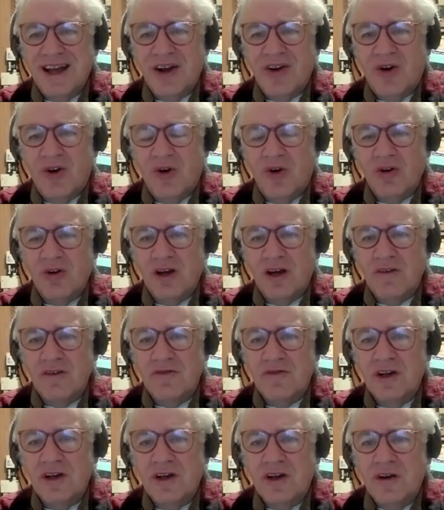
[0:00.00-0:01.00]
hold of
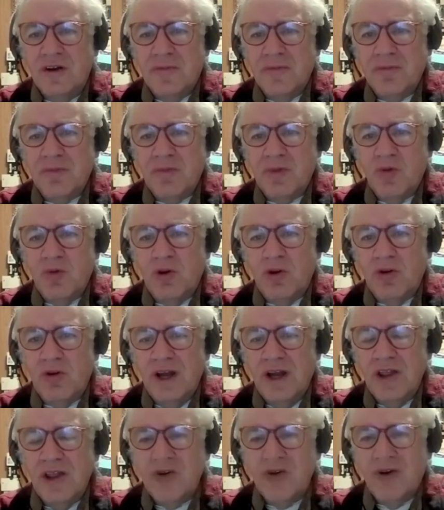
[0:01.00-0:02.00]
were
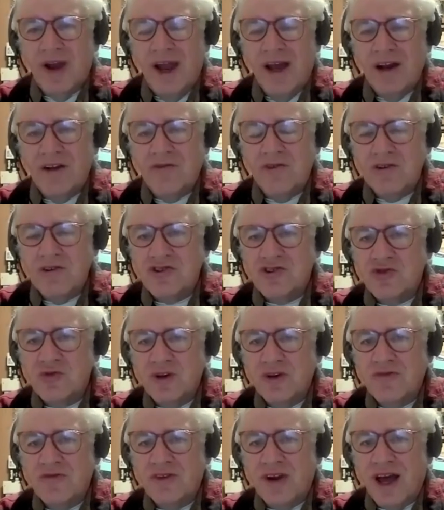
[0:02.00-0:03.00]
either
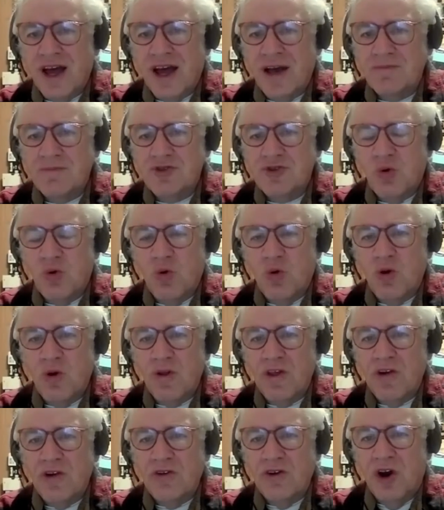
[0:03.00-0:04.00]
anniversary flaps or
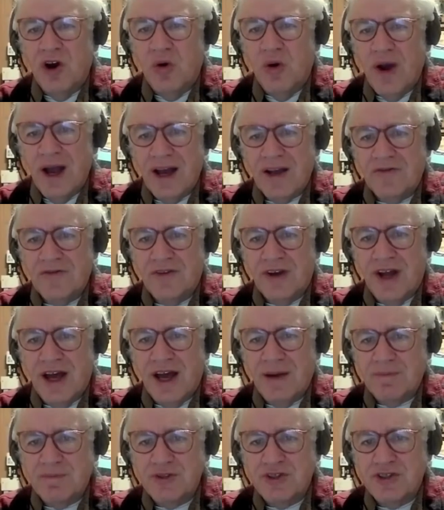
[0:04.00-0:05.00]
their NOAC
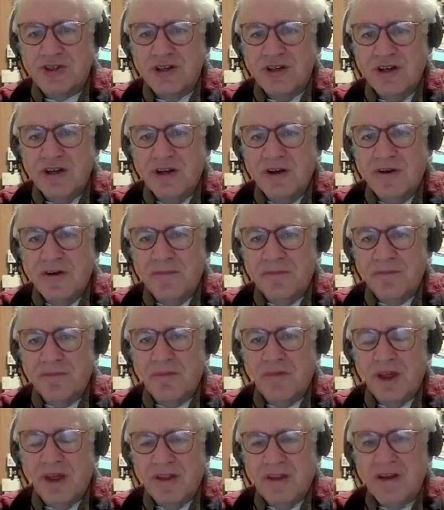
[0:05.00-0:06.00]
flaps
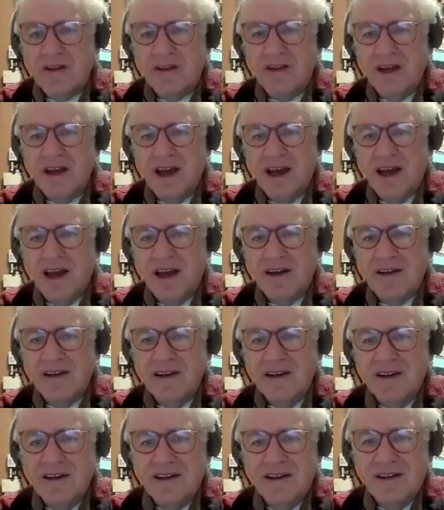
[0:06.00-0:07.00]
um, that they had.
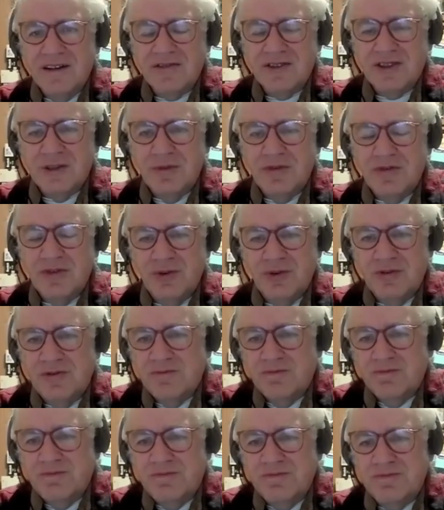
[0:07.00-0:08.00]
Now, some of you
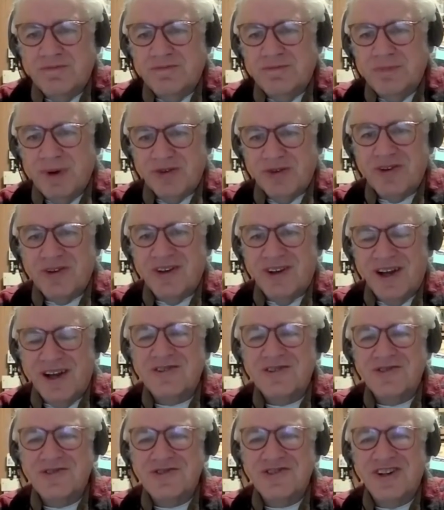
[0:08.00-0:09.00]
better
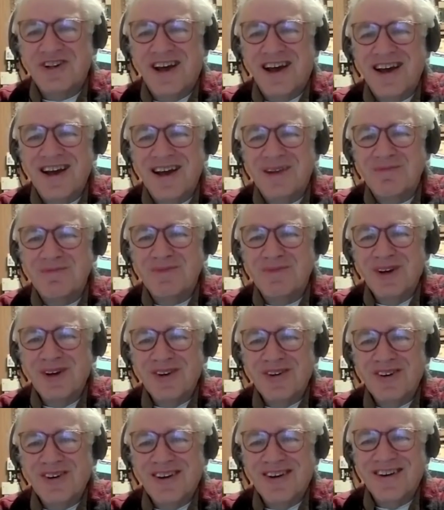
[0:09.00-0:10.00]
collectors than I am
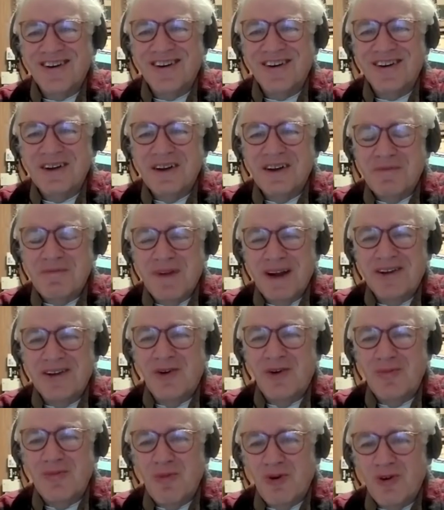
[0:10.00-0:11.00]
uh, may
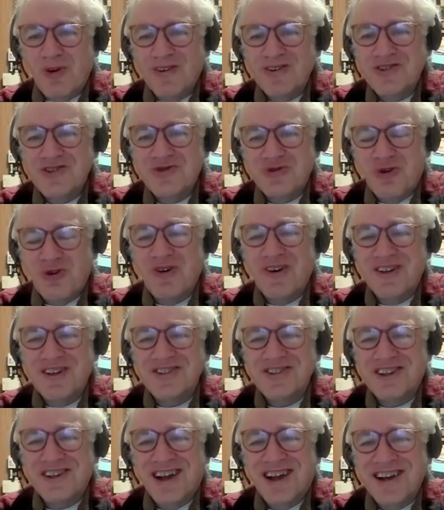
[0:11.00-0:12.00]
know more
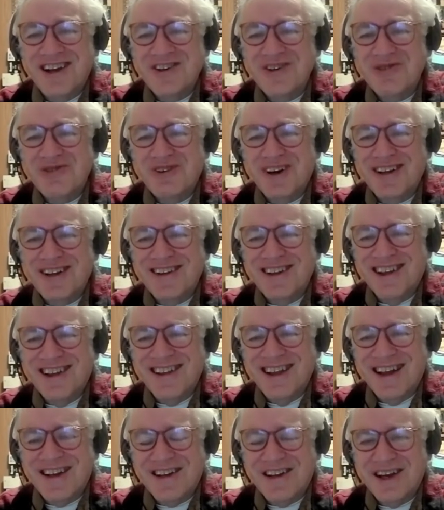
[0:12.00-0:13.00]
stories than I do on, on
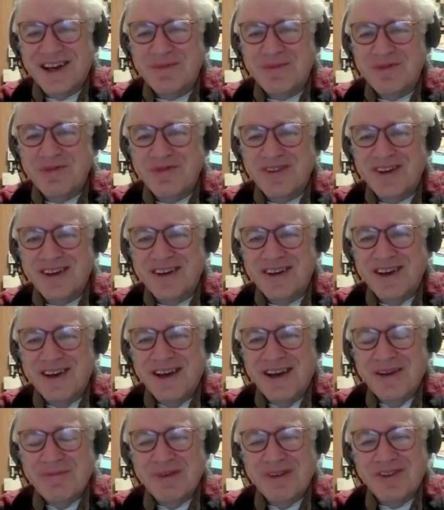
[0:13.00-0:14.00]
that type of thing,
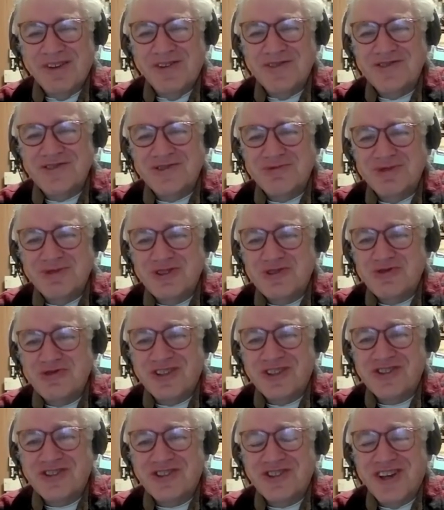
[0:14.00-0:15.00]
but those
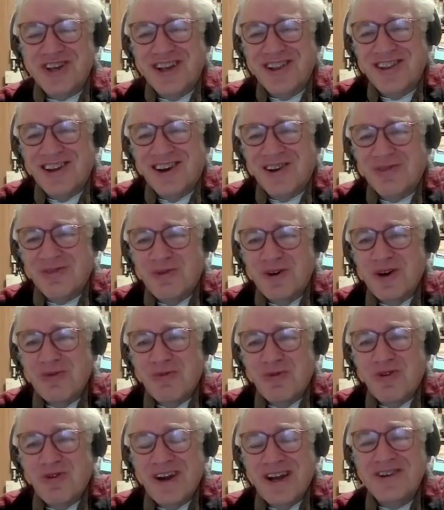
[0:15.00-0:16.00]
restrictions I thought
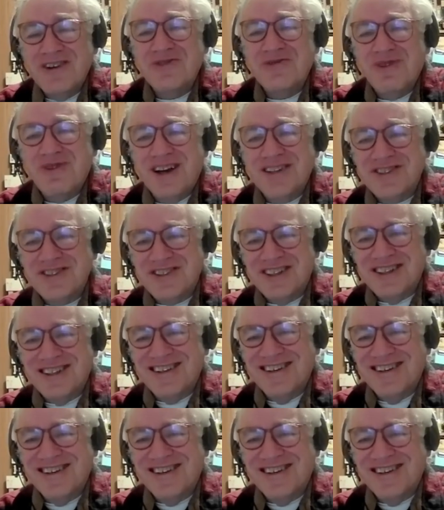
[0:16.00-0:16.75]
were interesting.